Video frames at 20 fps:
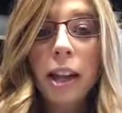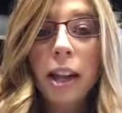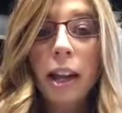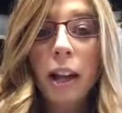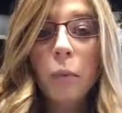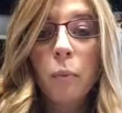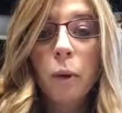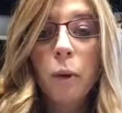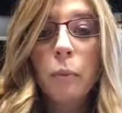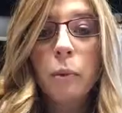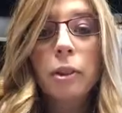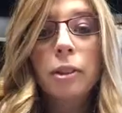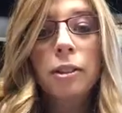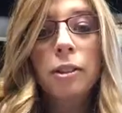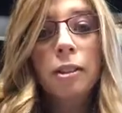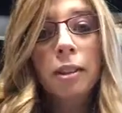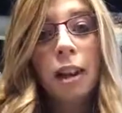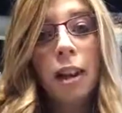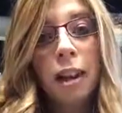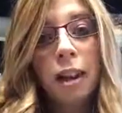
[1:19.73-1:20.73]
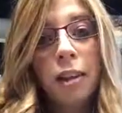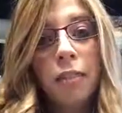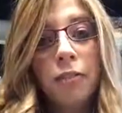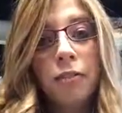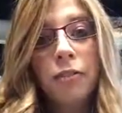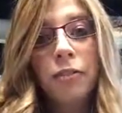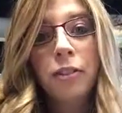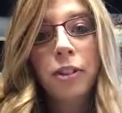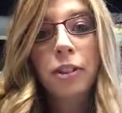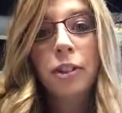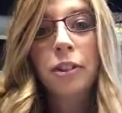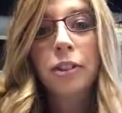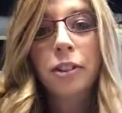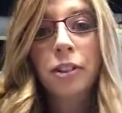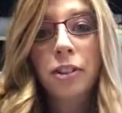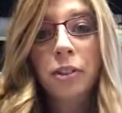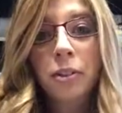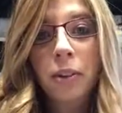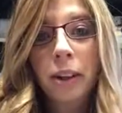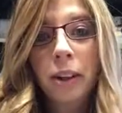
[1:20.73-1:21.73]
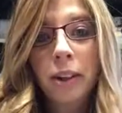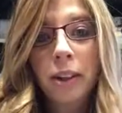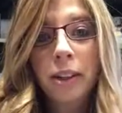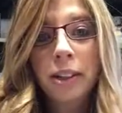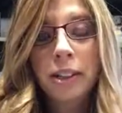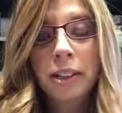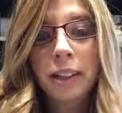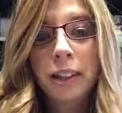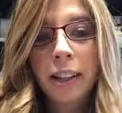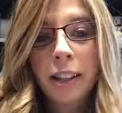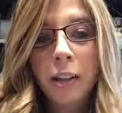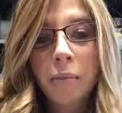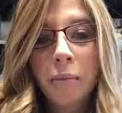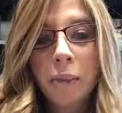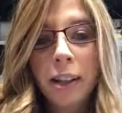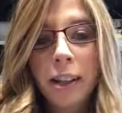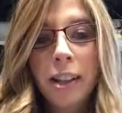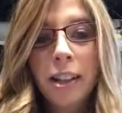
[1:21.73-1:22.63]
and we would love for you to join our team.